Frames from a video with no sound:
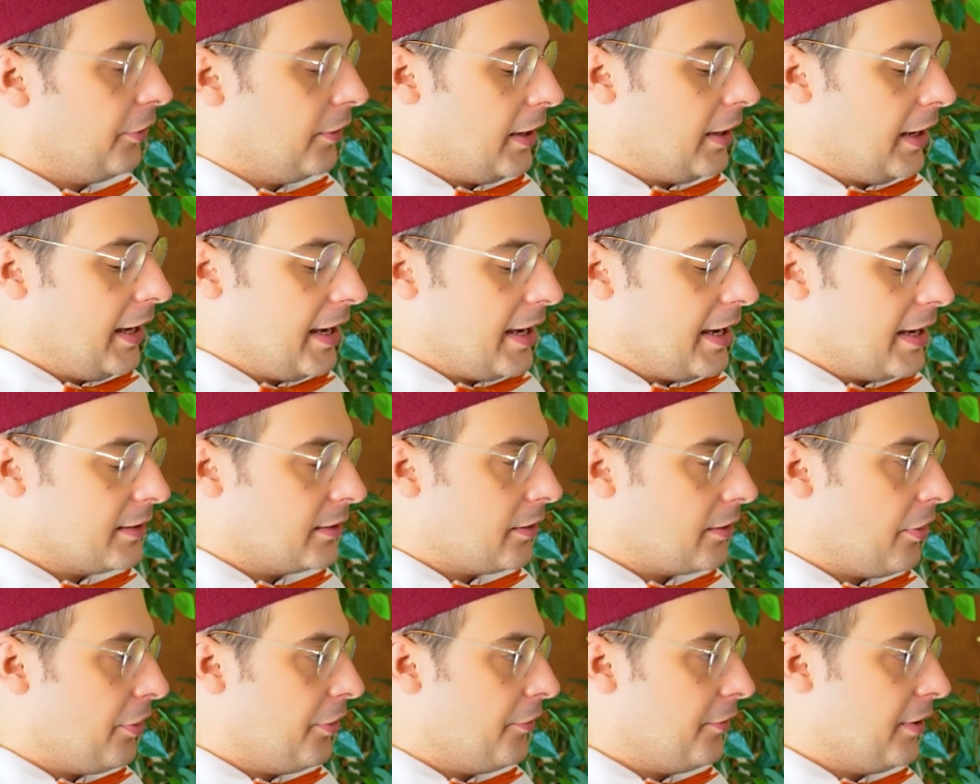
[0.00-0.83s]
8
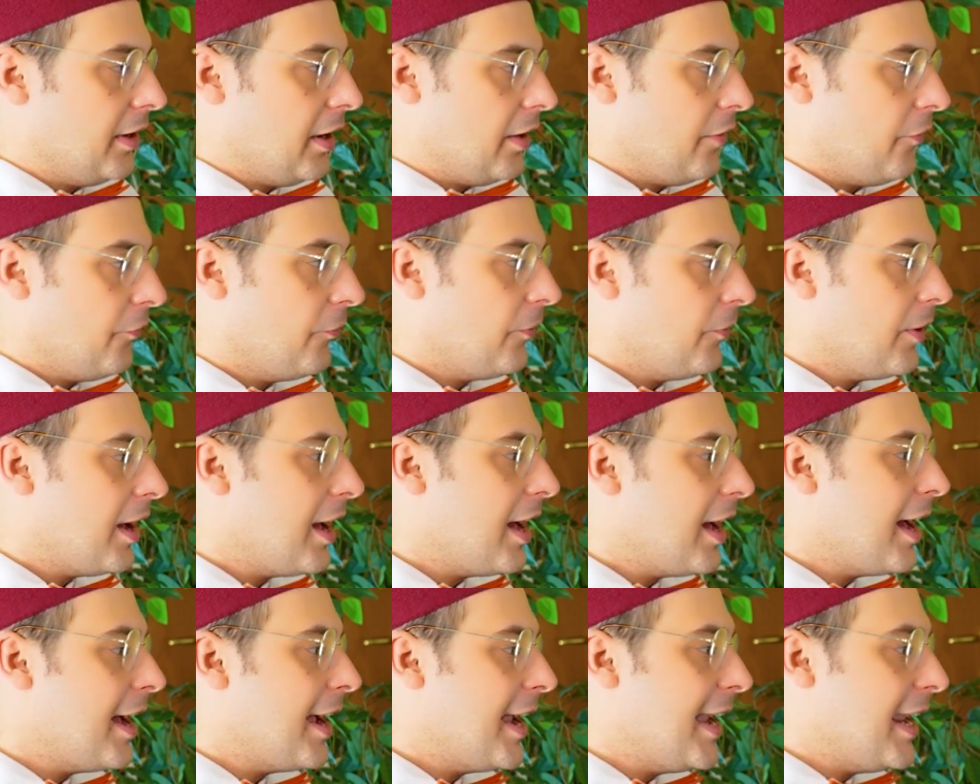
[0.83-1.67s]
3
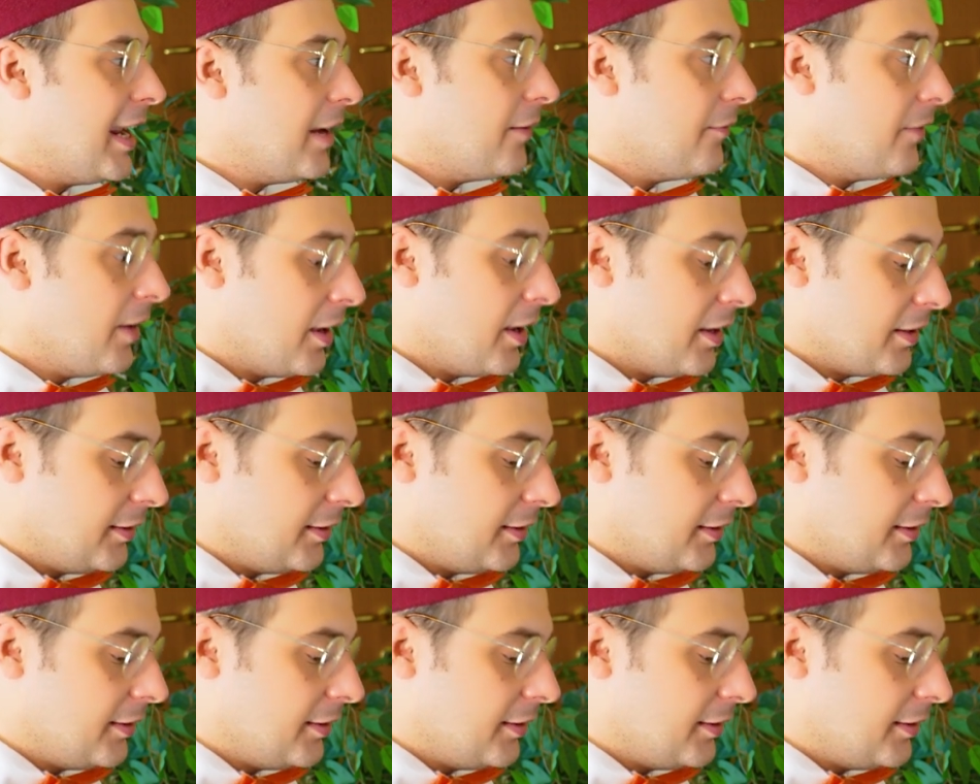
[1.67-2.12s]
5